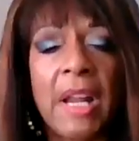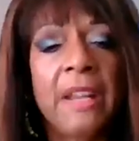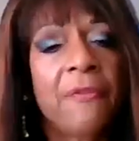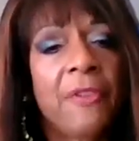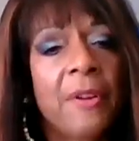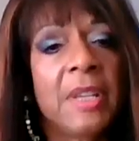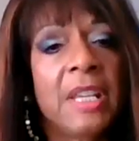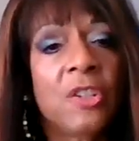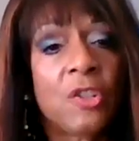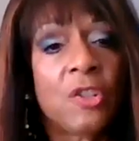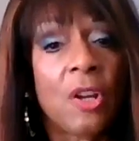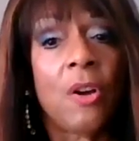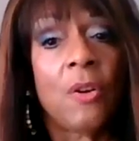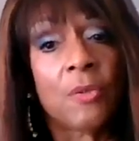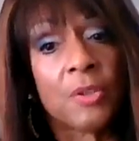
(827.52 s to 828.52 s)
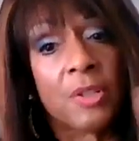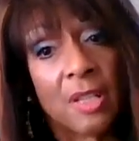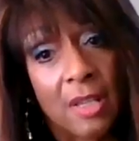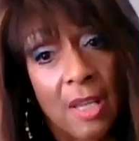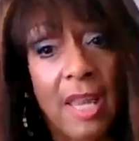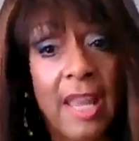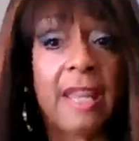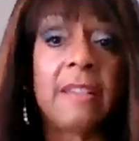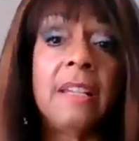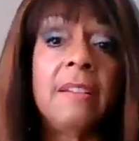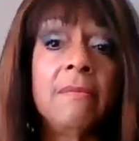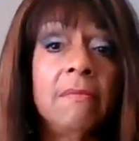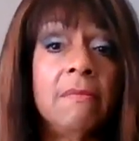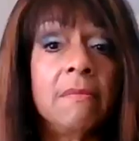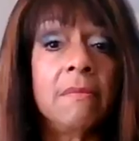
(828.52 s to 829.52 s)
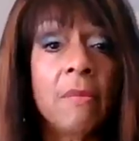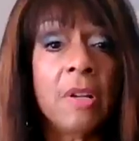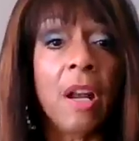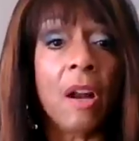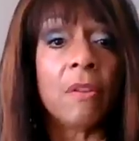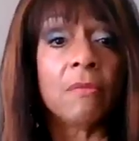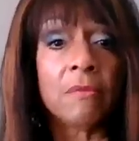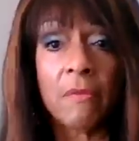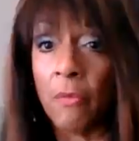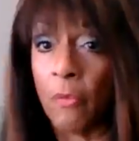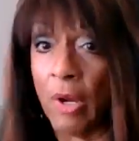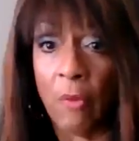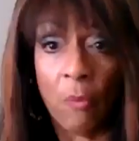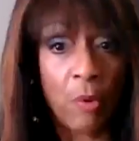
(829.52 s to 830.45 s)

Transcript: money from these shows, and then, you know, we